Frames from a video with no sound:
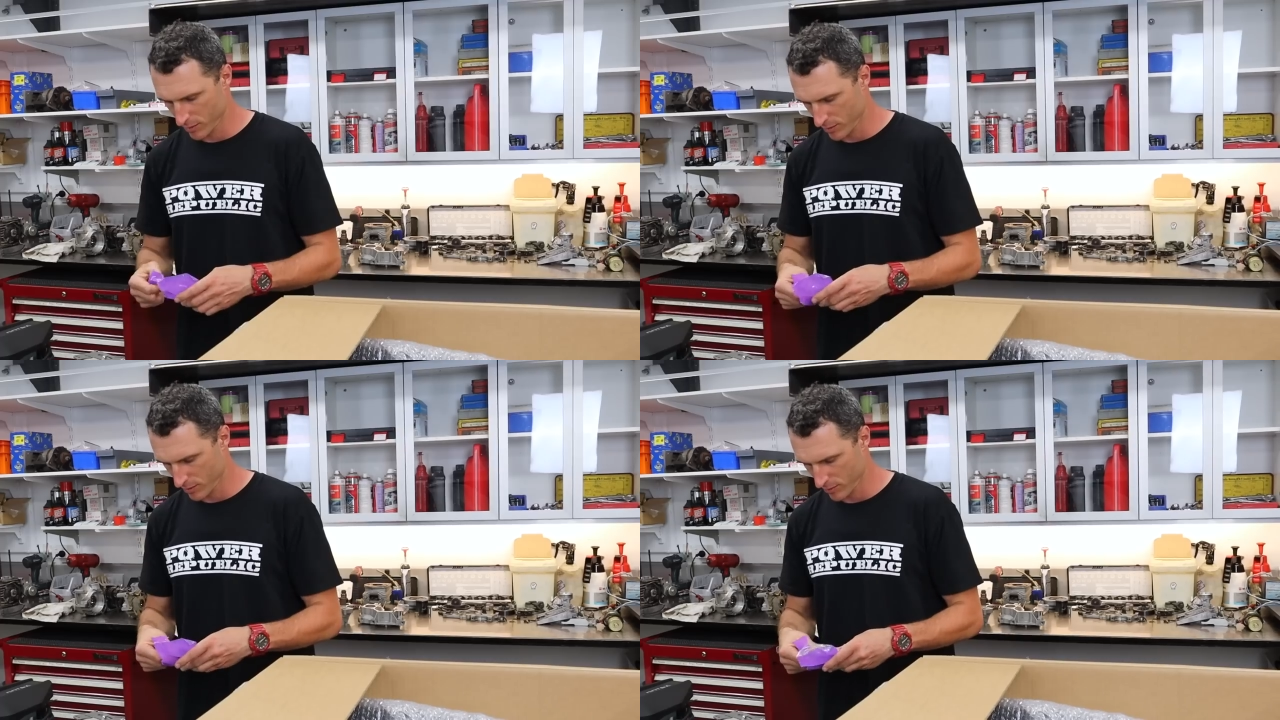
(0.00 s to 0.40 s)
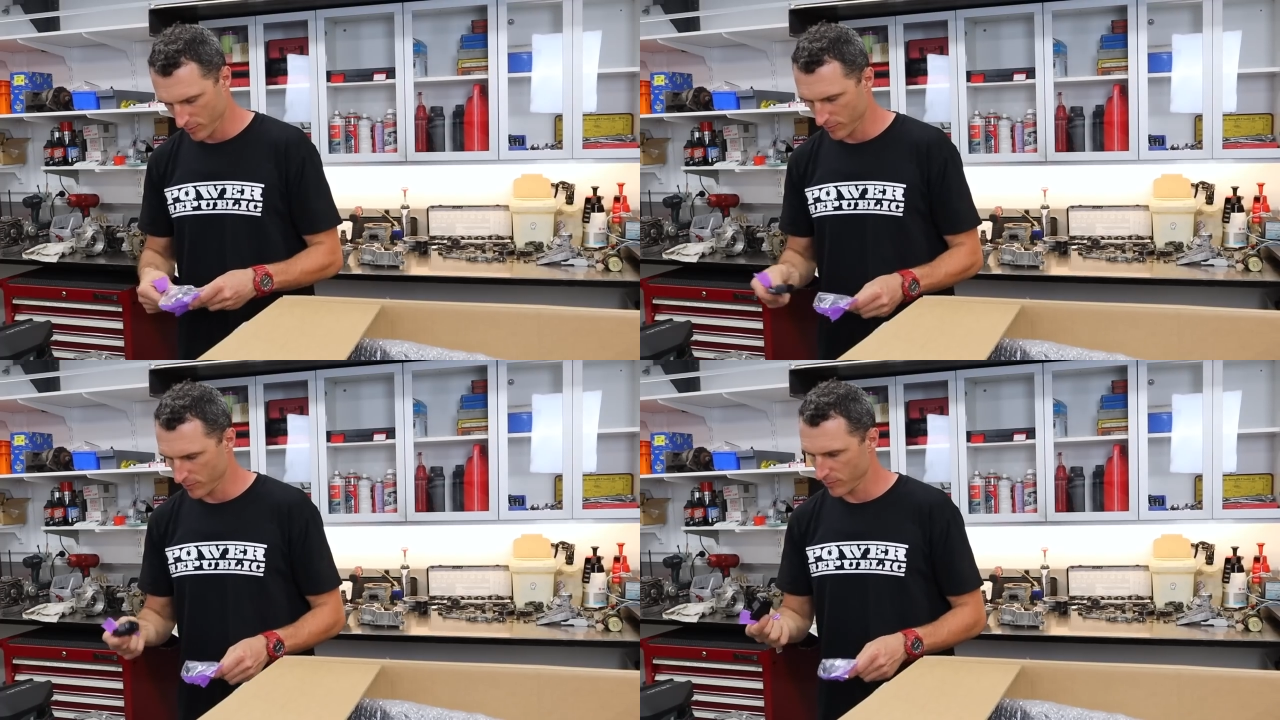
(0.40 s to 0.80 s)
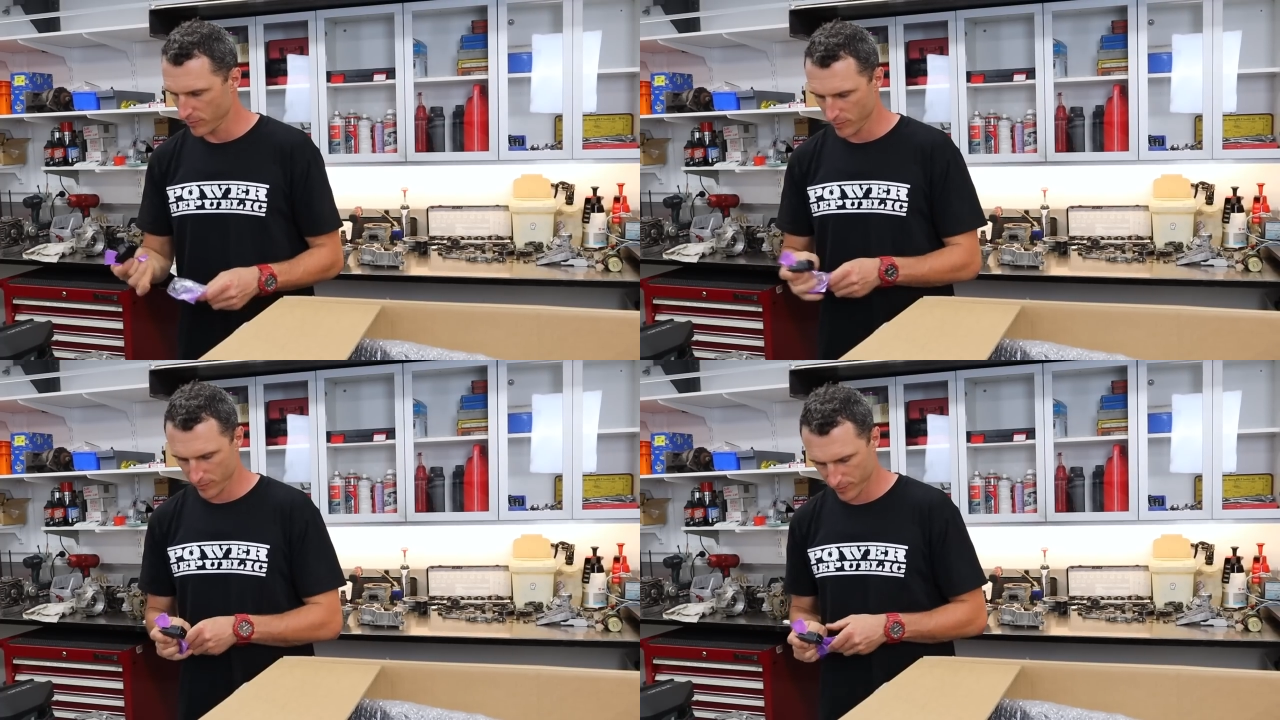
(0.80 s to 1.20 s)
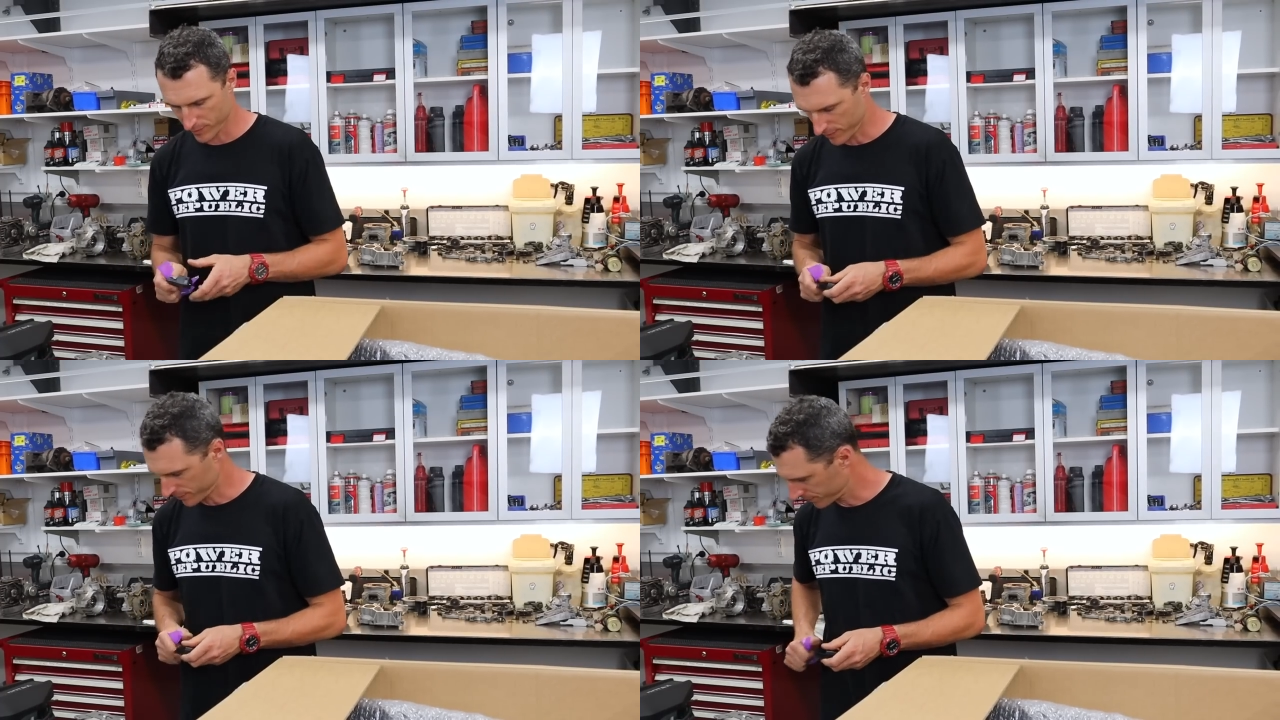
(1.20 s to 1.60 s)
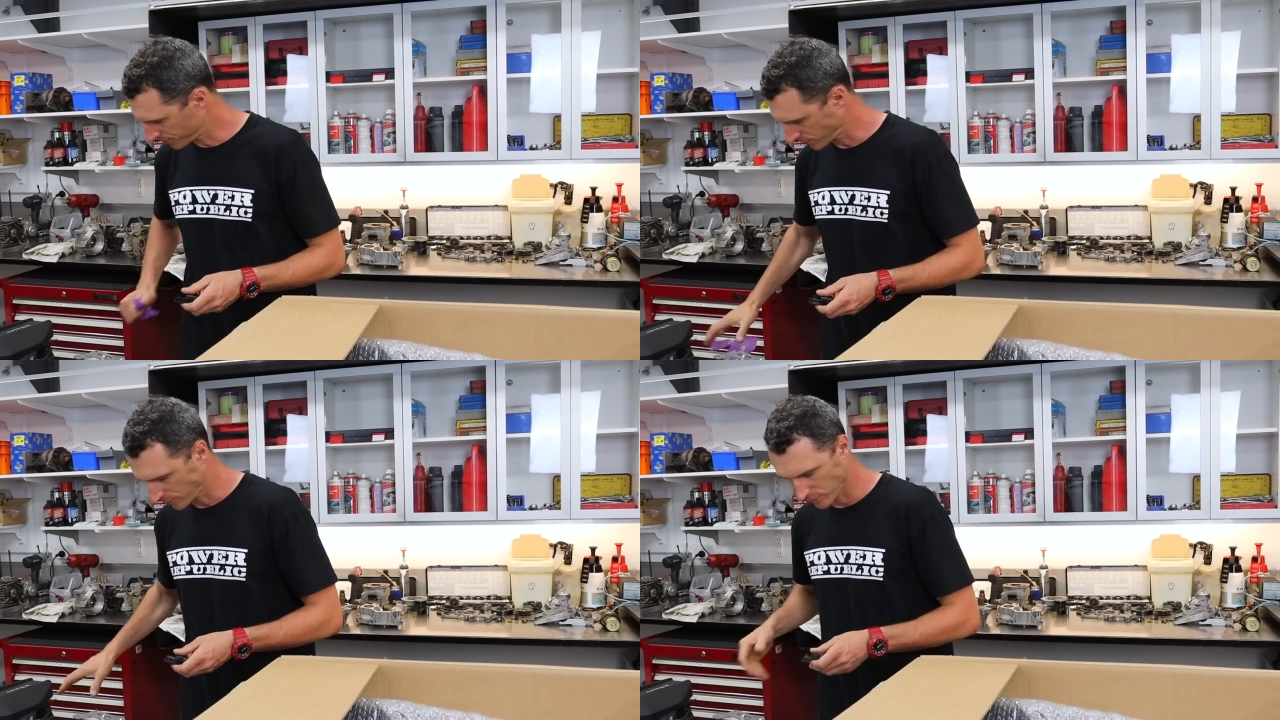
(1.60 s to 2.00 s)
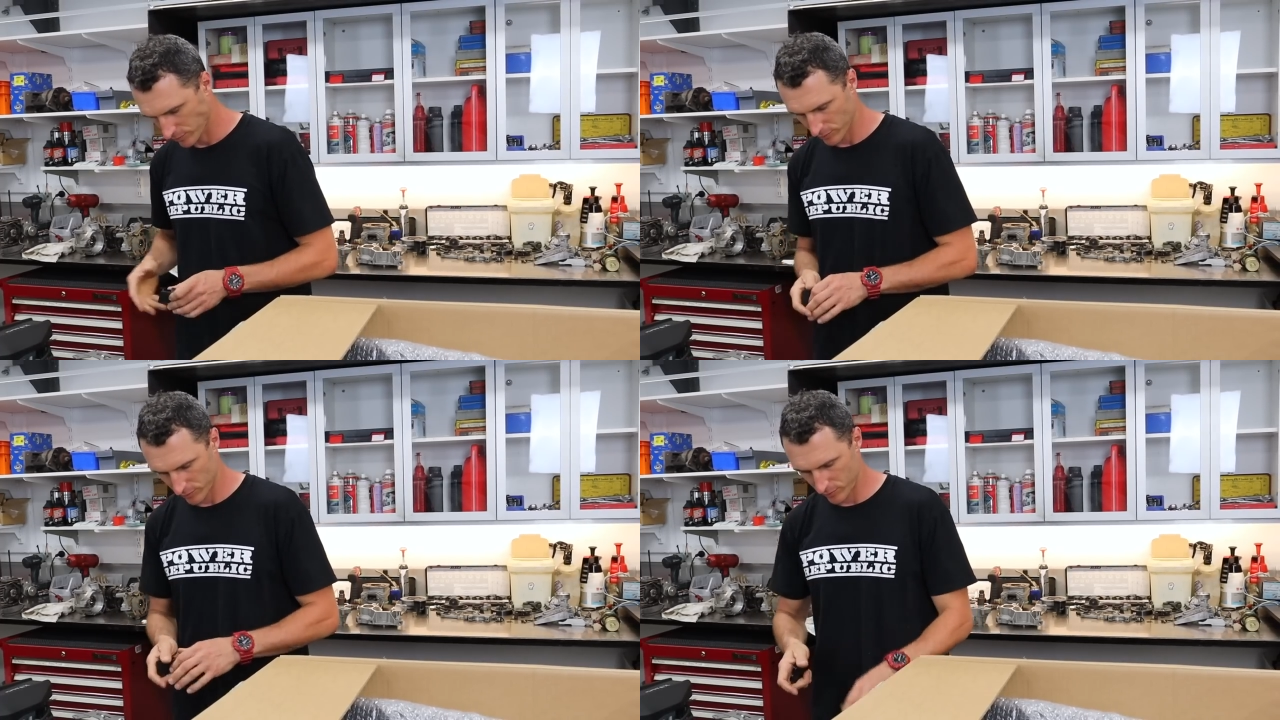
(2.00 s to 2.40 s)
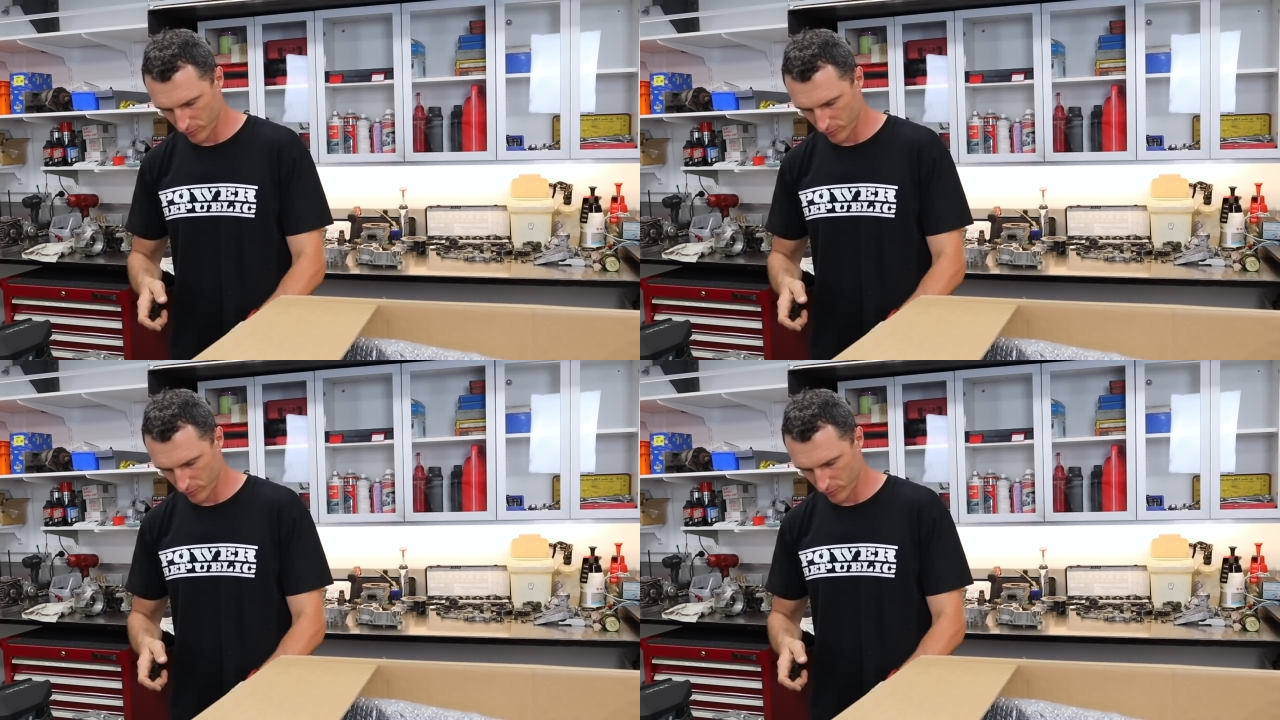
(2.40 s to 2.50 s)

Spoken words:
(no one is talking)